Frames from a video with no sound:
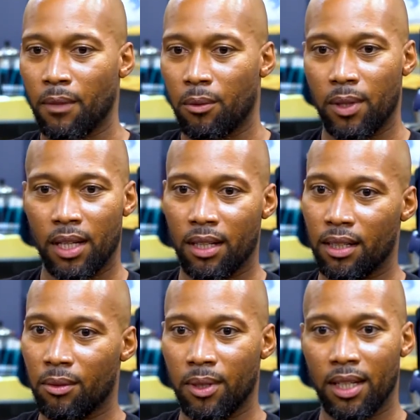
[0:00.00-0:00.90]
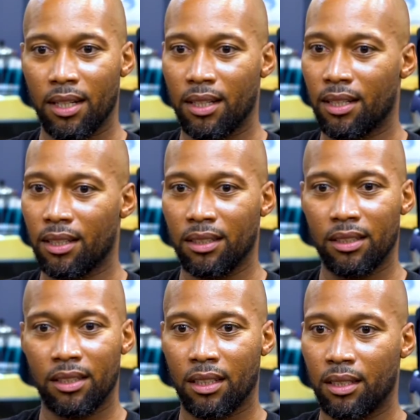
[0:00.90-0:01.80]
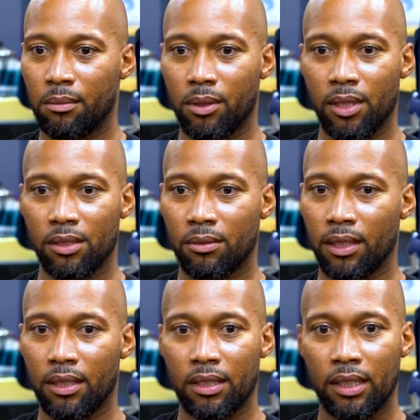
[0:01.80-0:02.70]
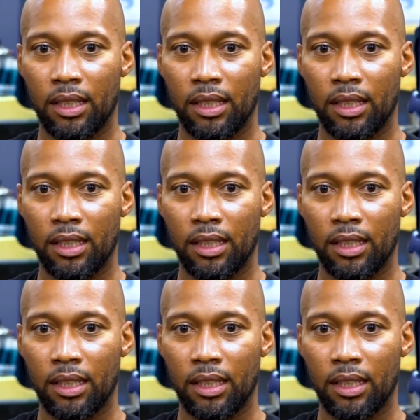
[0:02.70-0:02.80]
We added in Colombo as well,